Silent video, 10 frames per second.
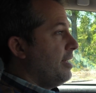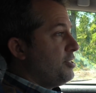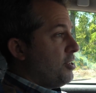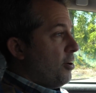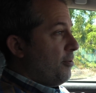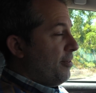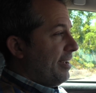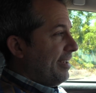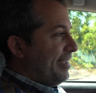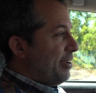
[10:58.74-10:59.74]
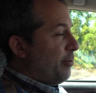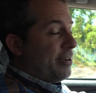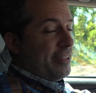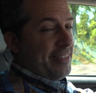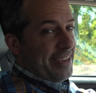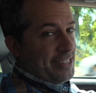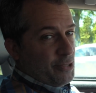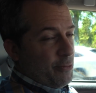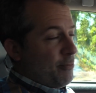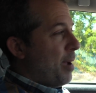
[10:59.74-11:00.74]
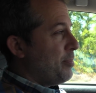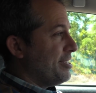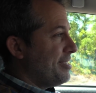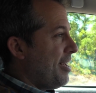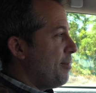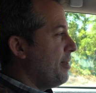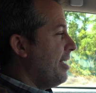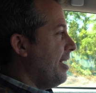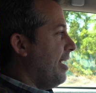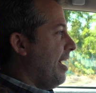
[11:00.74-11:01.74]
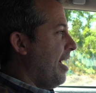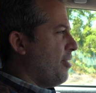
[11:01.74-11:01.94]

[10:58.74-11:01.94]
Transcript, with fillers: So, you know, one of the things as we wrap this up, I